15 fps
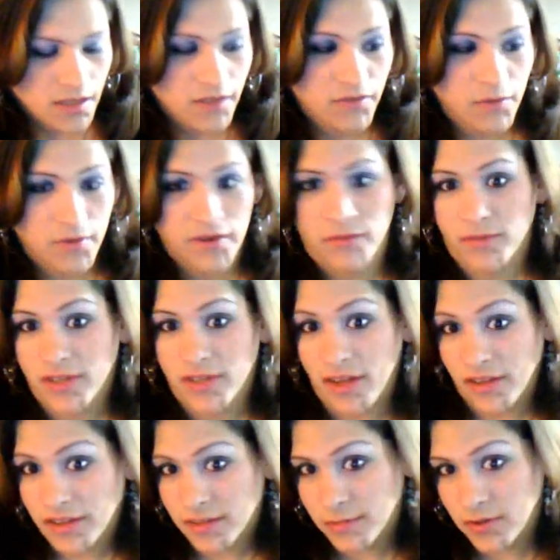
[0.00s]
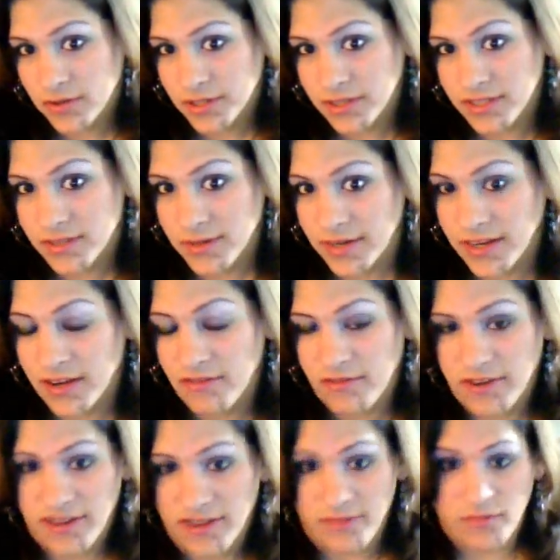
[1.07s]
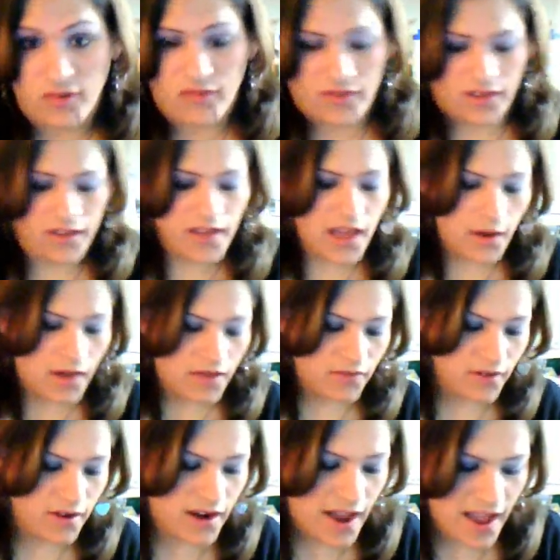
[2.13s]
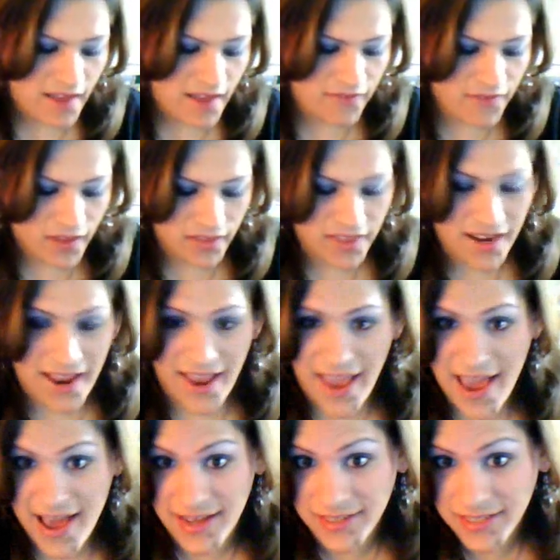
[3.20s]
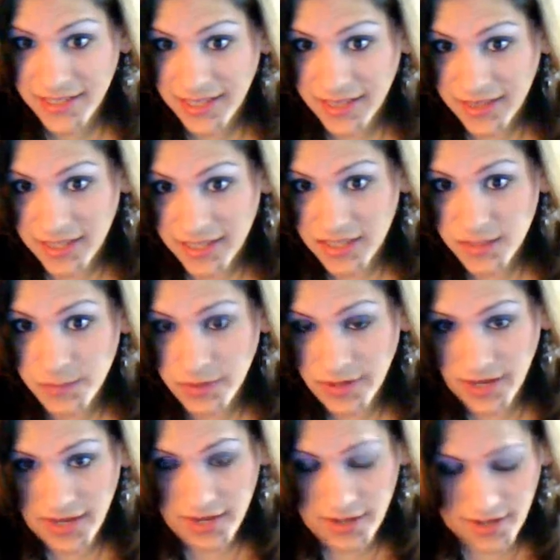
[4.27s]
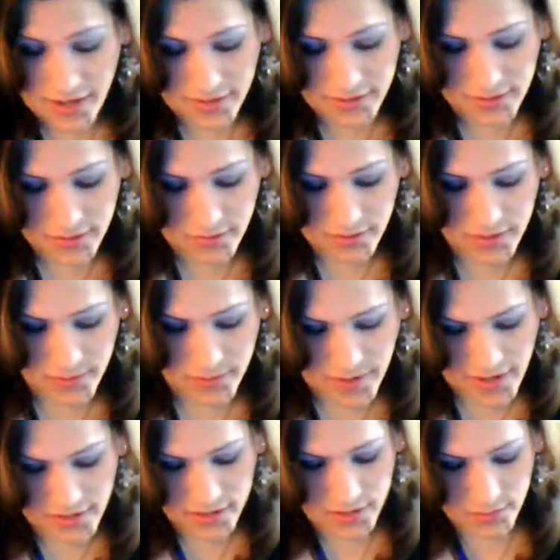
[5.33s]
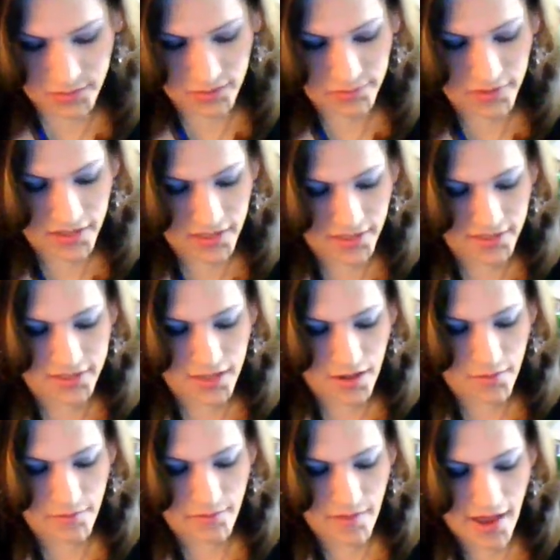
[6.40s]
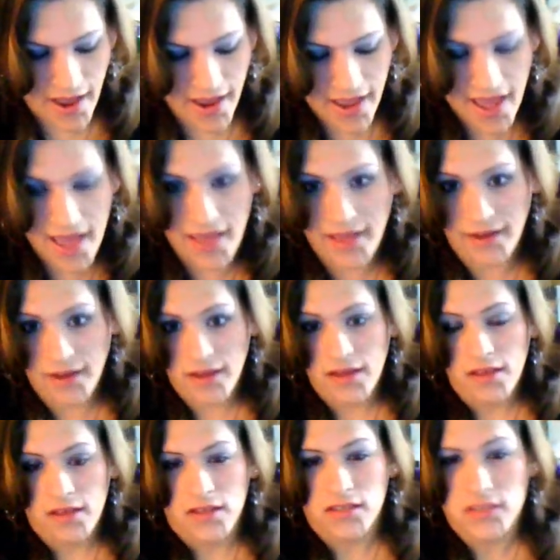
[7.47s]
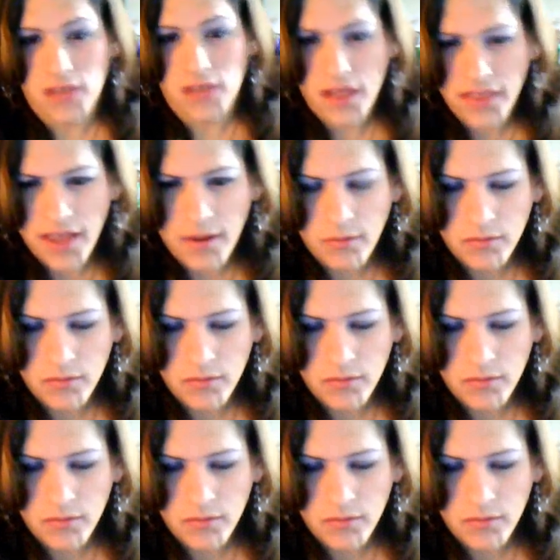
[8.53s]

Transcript: If you're wondering what all the commotion is right now, why I'm moving. However, I felt that I had to get this put in as soon as possible because I had saw